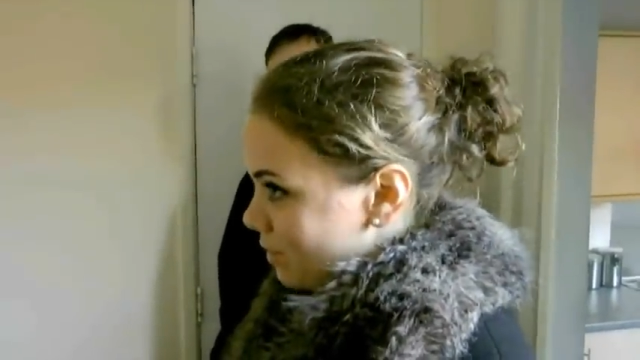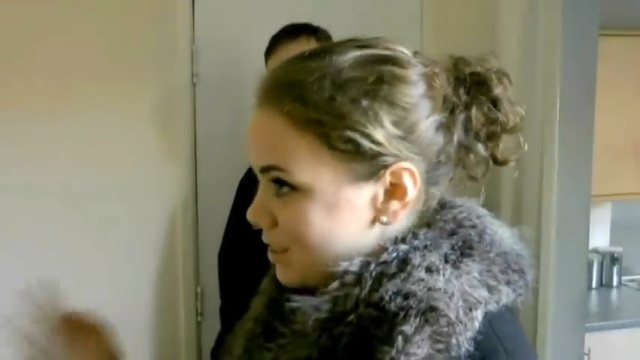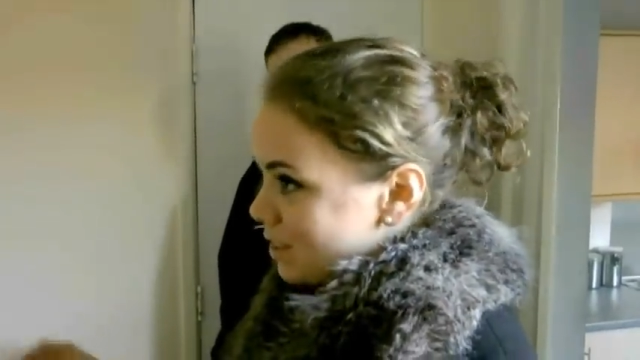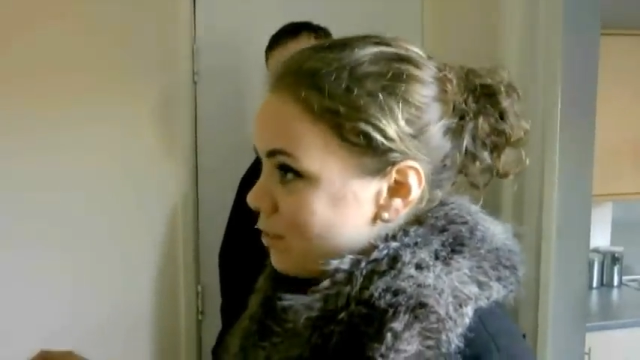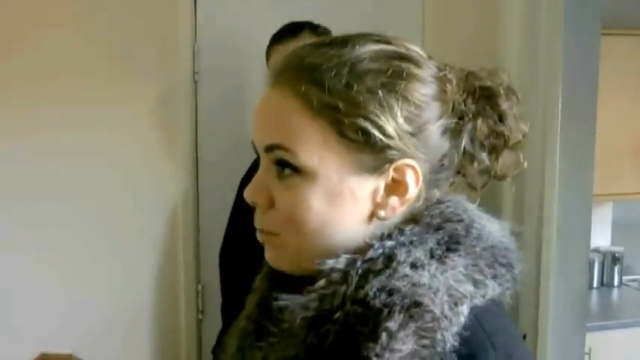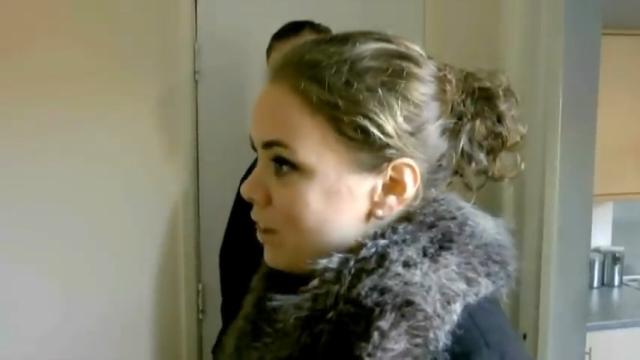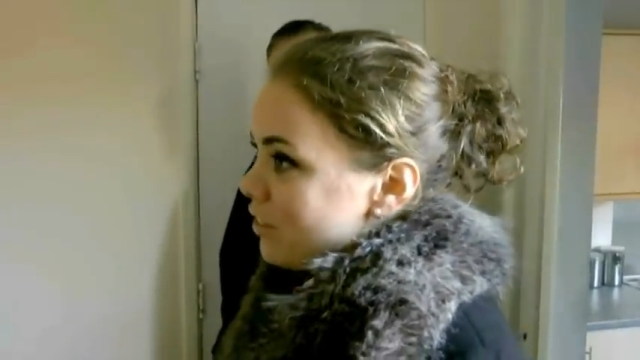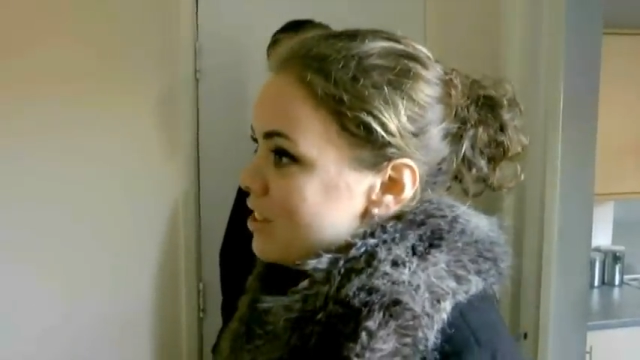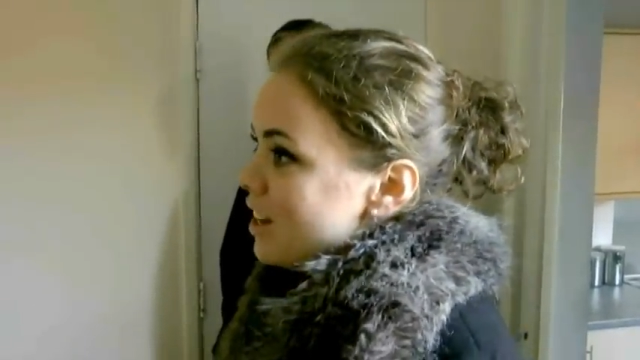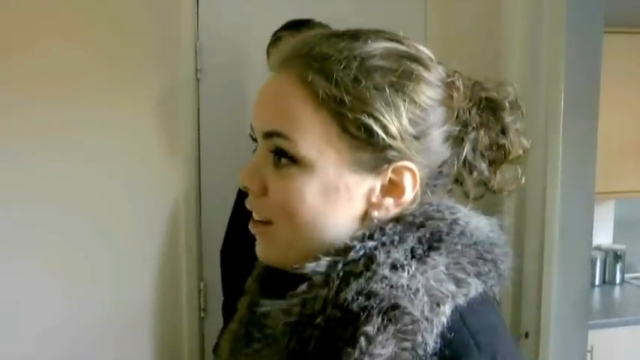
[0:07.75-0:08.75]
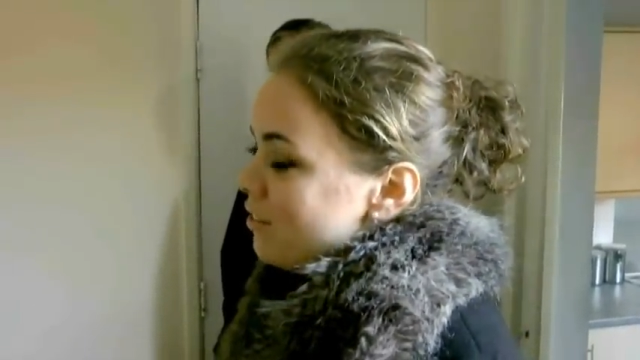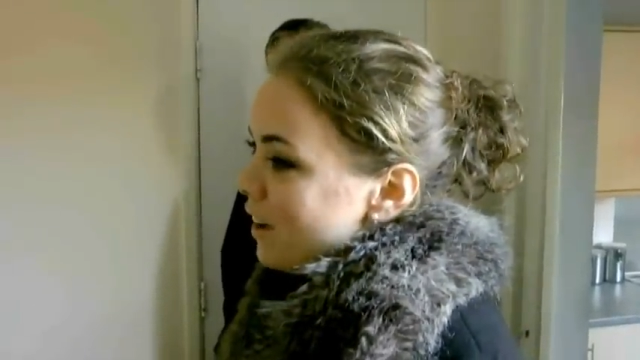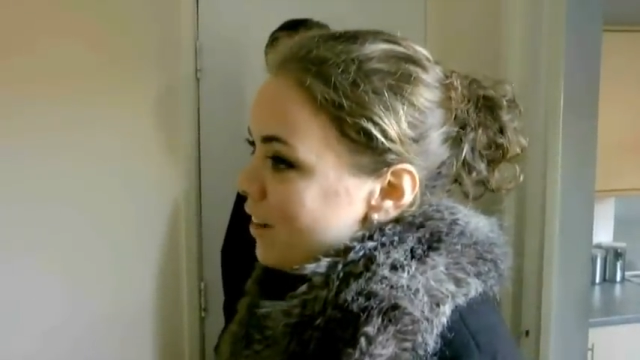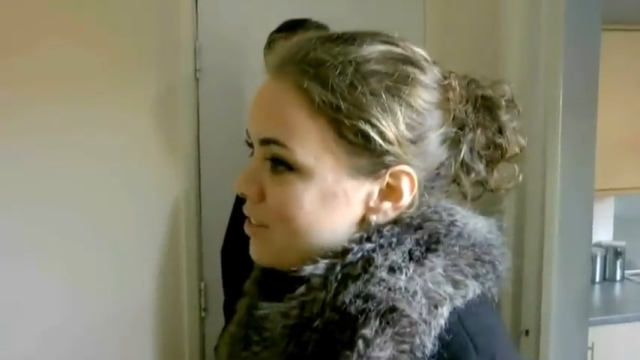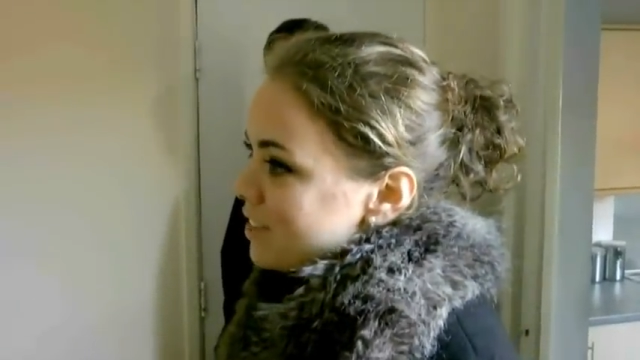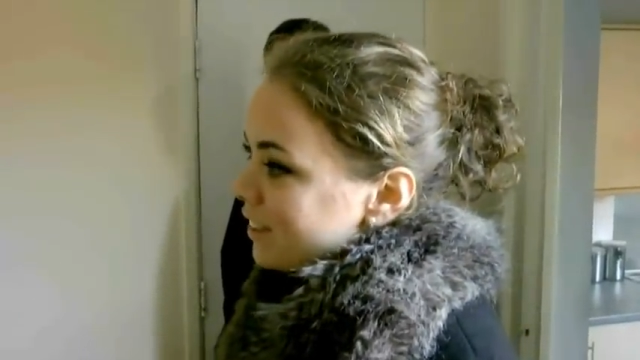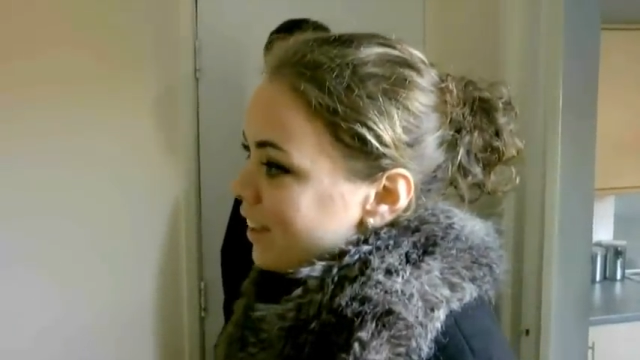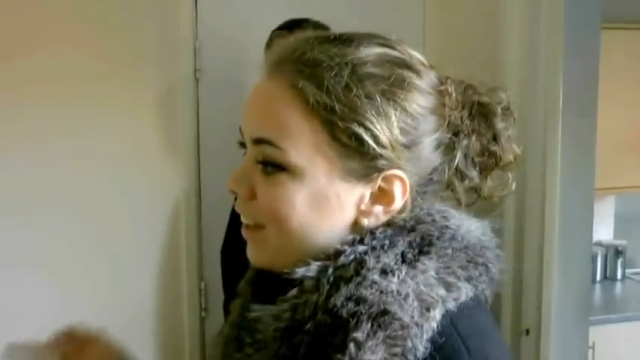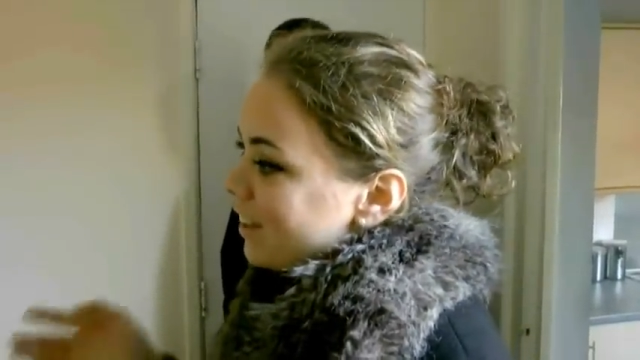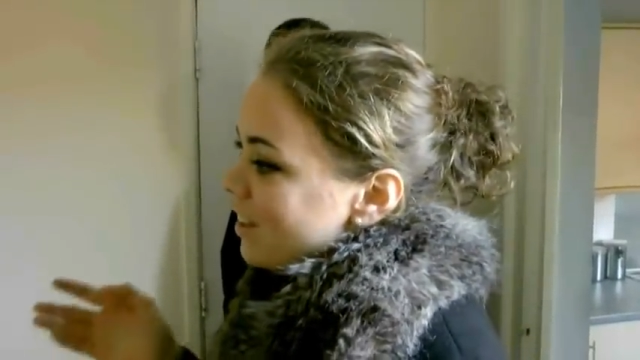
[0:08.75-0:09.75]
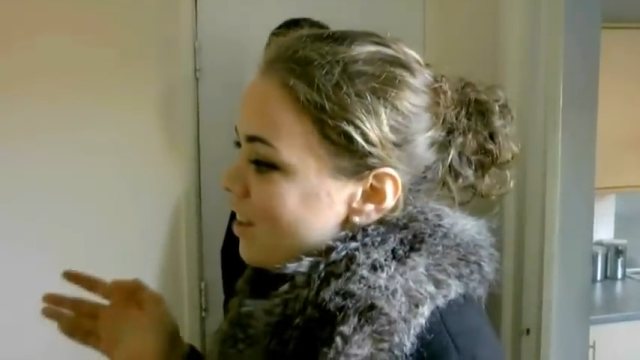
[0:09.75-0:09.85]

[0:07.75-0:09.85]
this kind of period of housing that